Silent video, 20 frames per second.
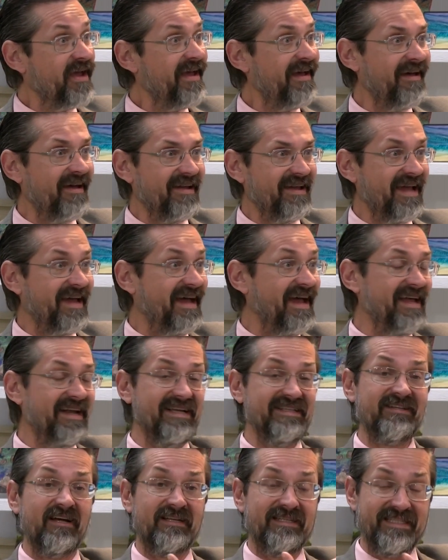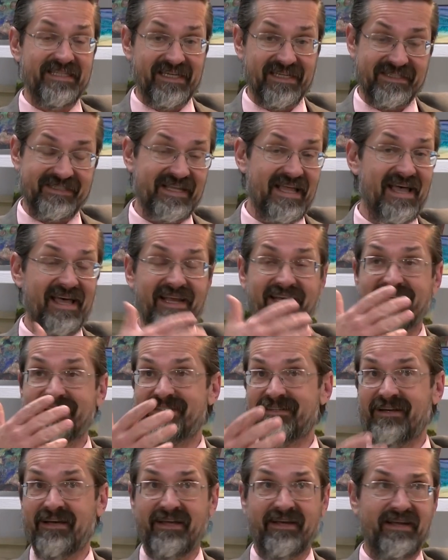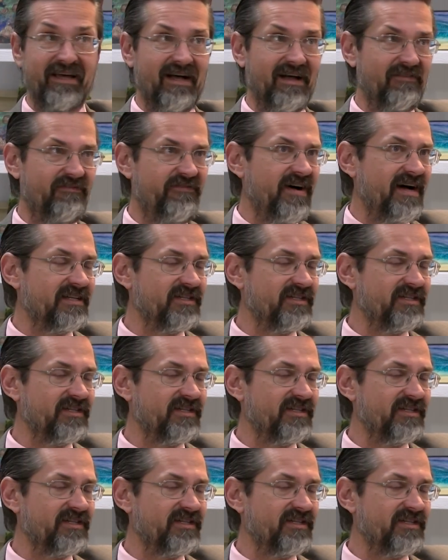And it's on DSN, it's on Fox